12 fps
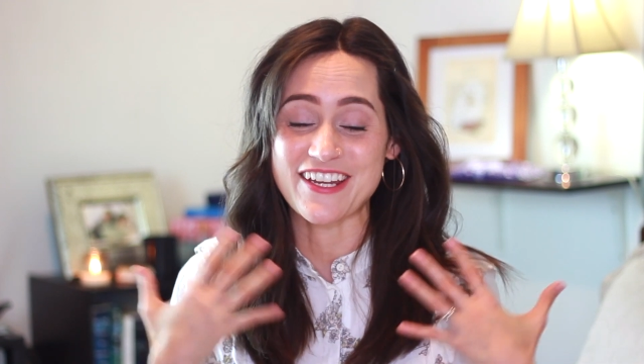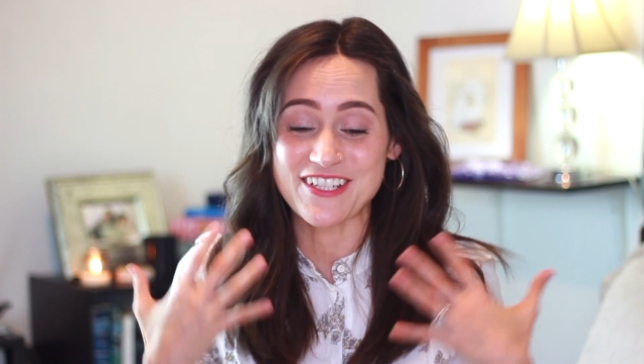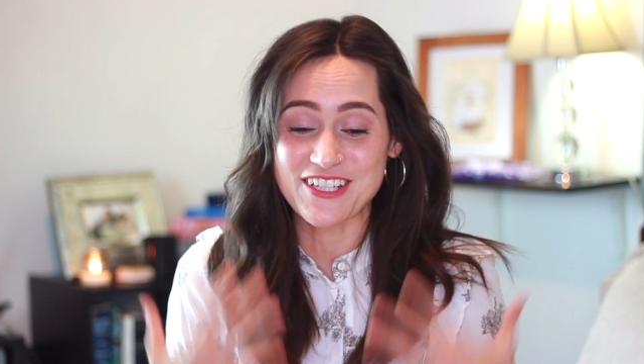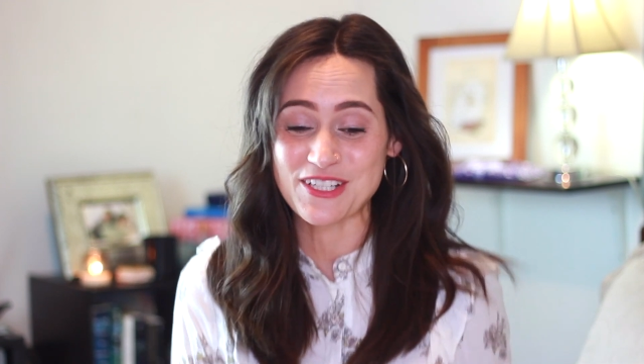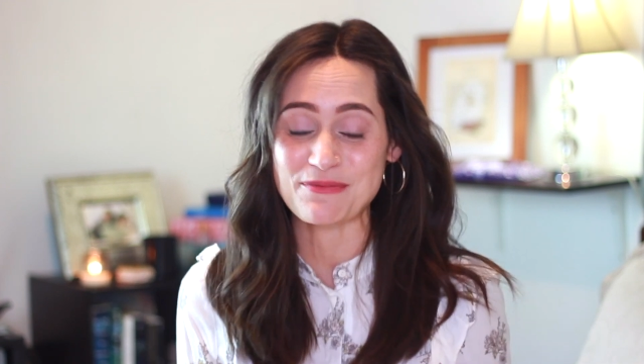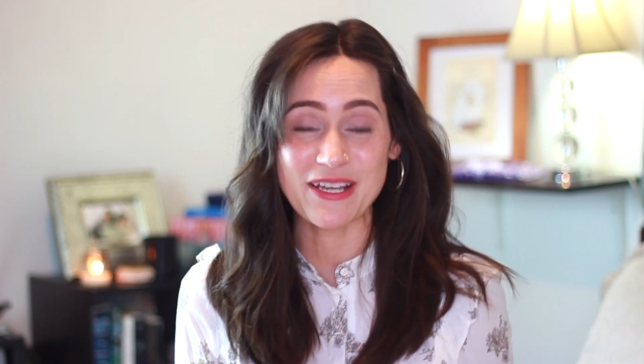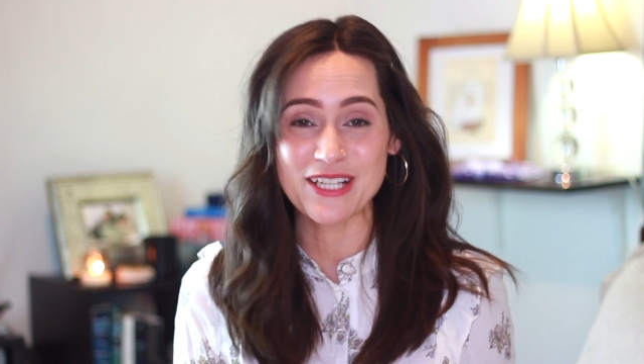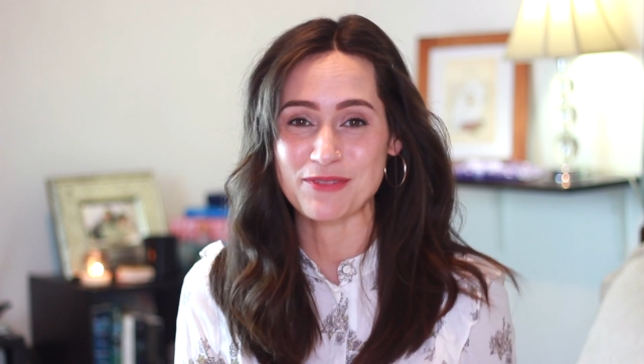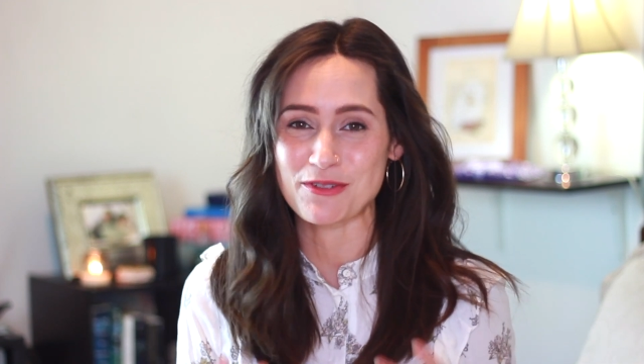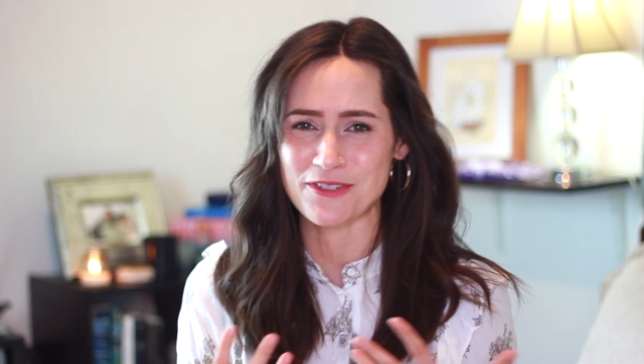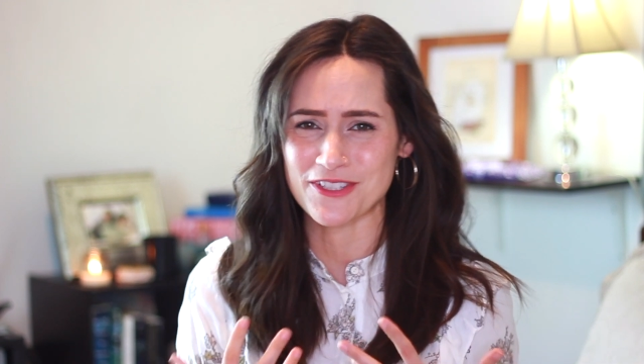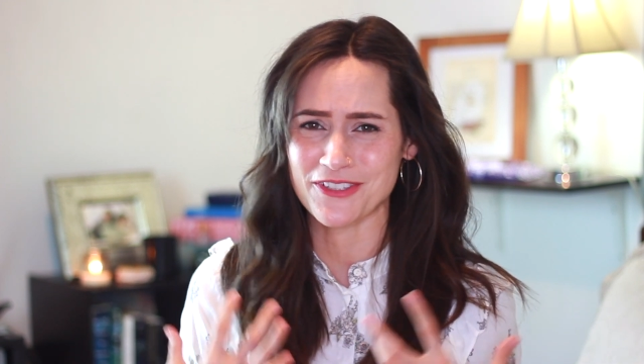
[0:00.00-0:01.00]
it just makes
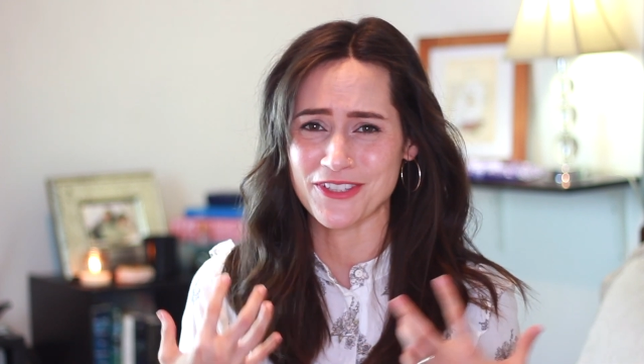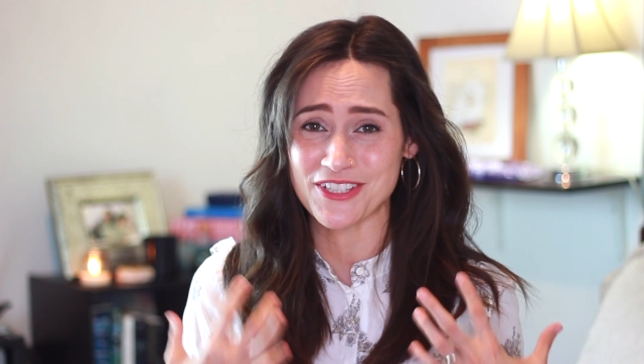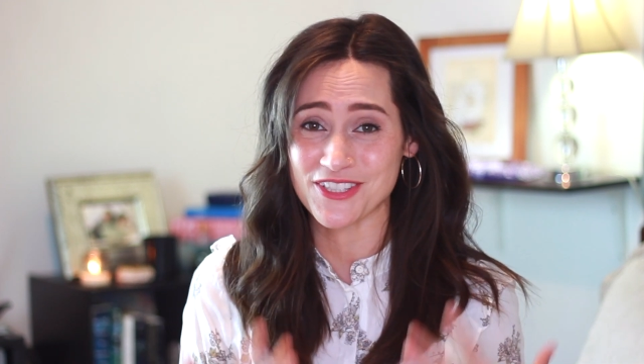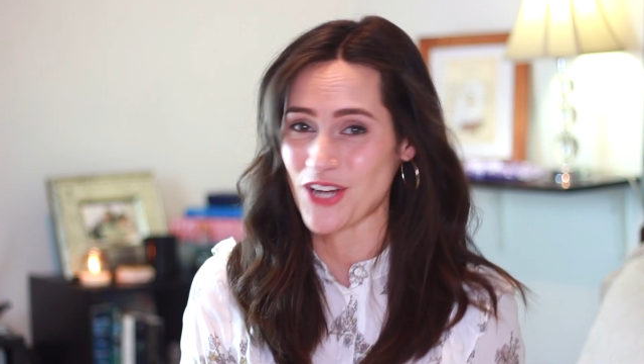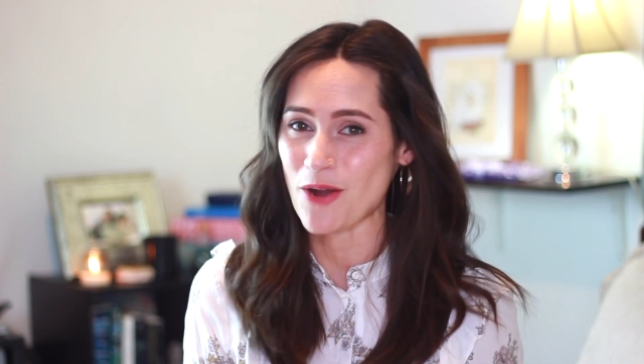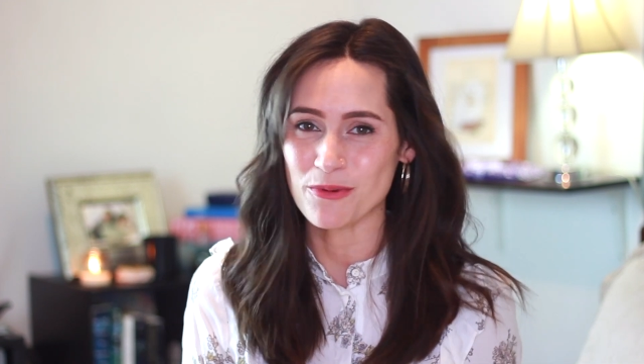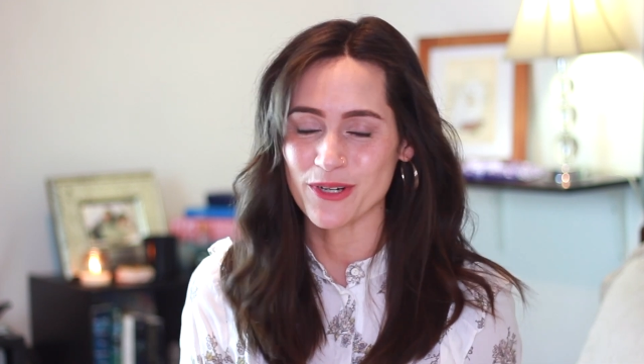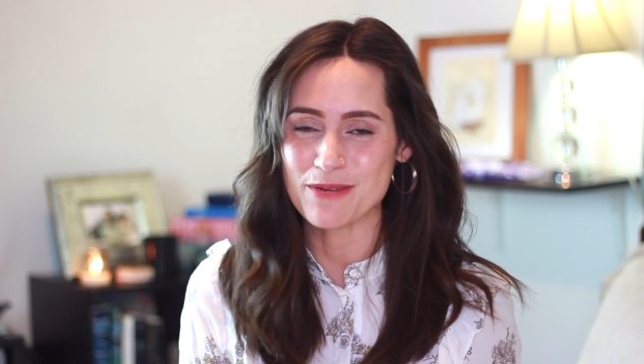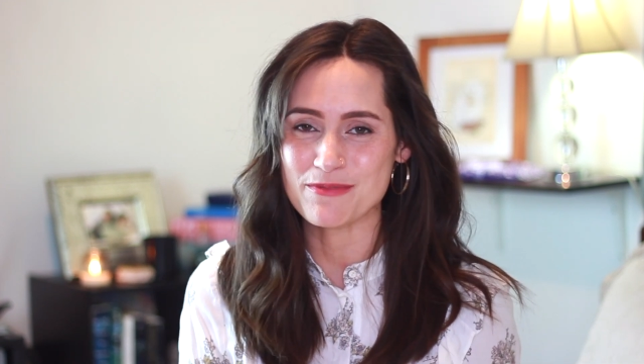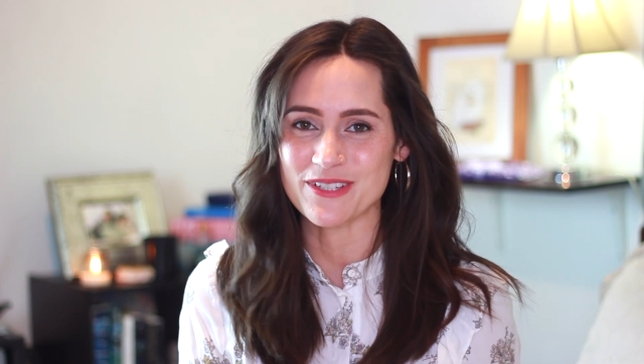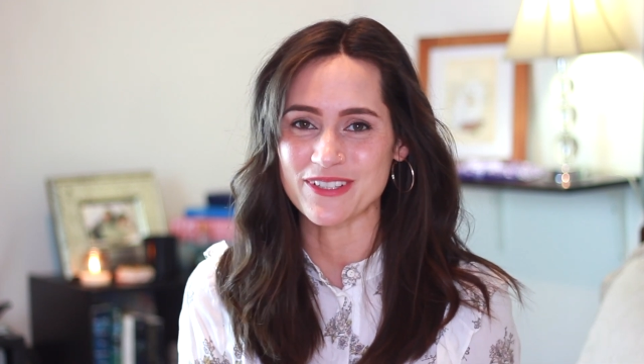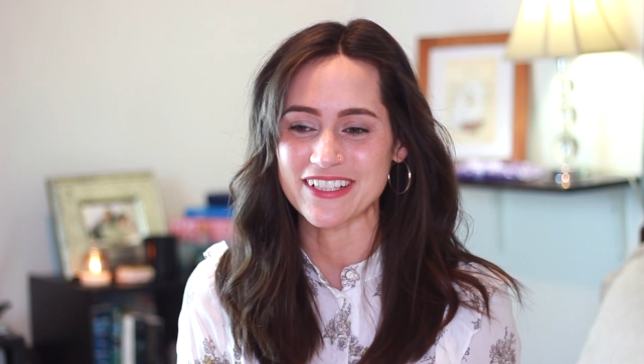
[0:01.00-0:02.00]
me physically stop what I'm
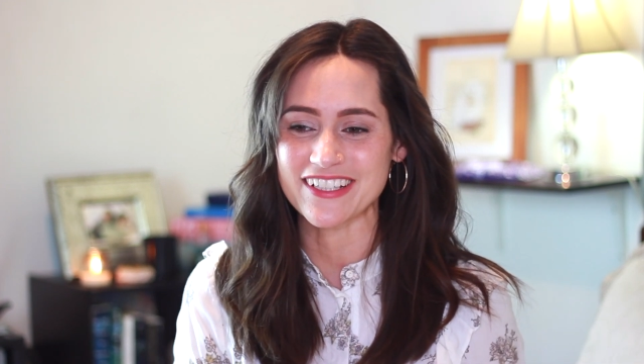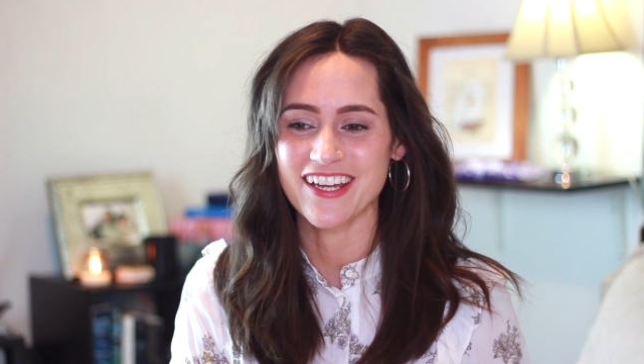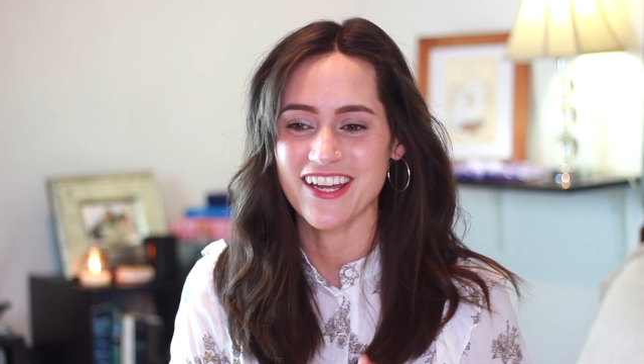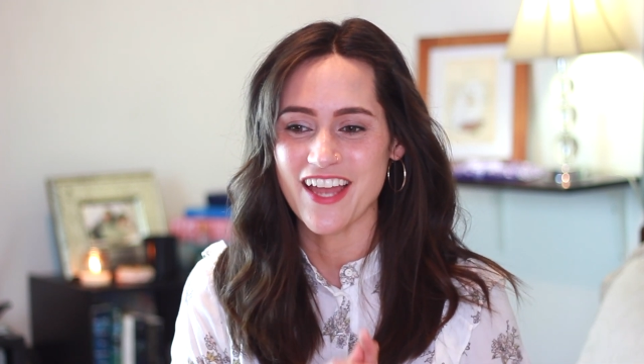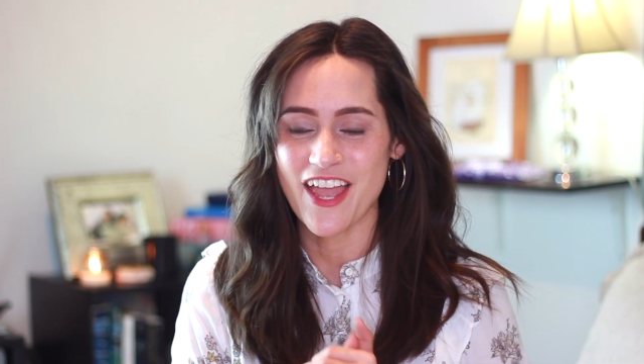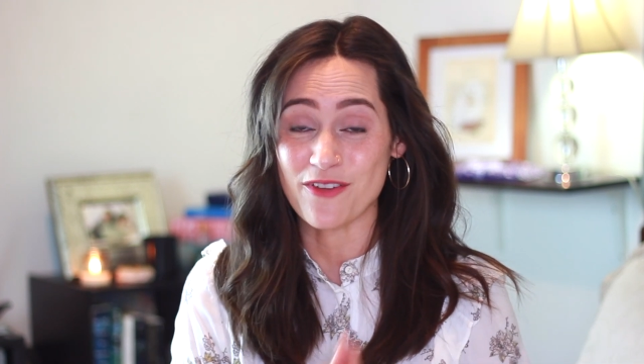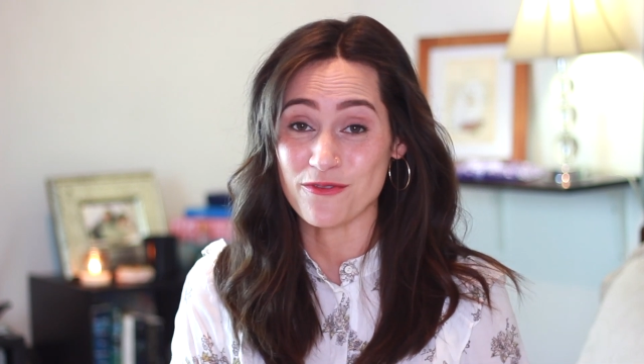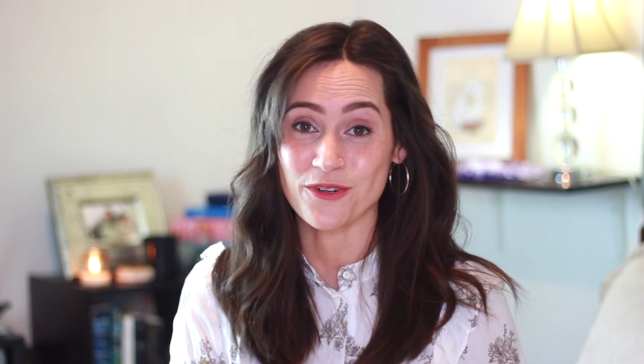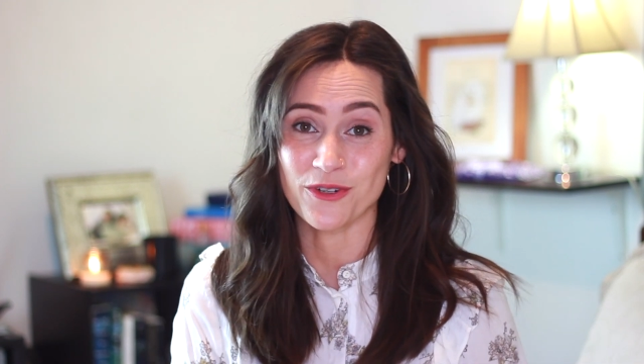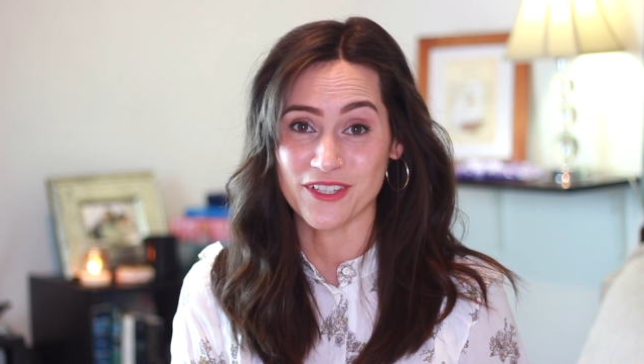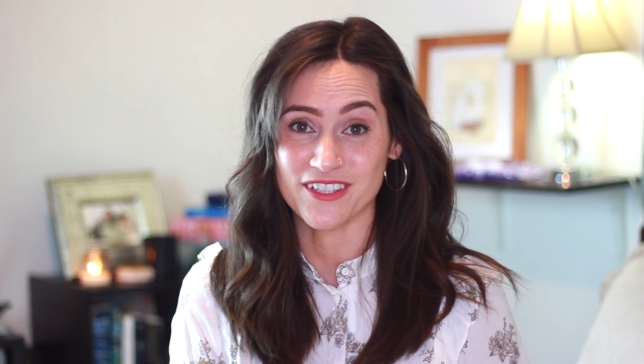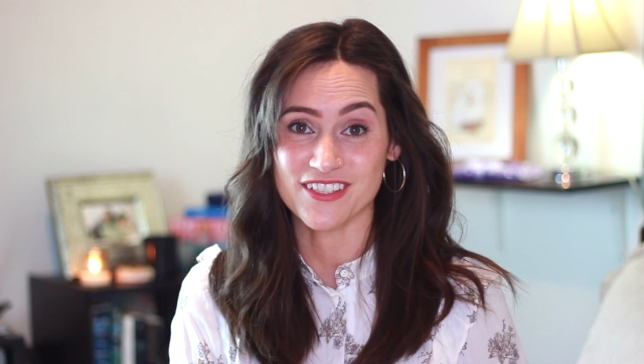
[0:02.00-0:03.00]
doing and
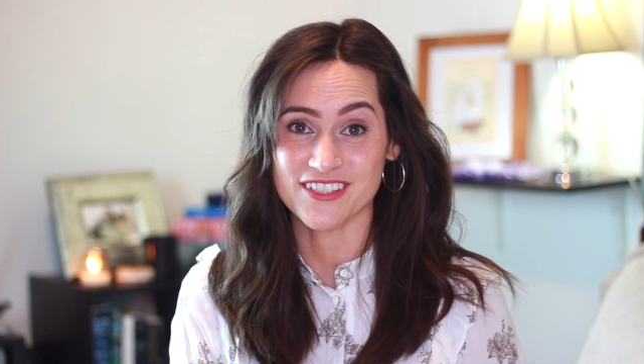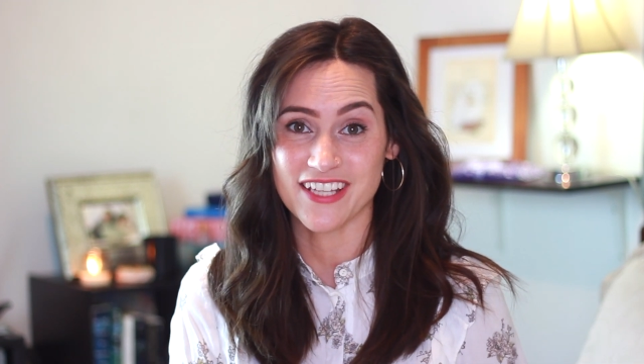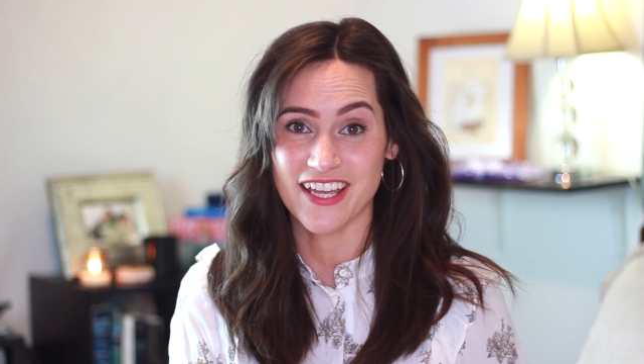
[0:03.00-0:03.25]
focus.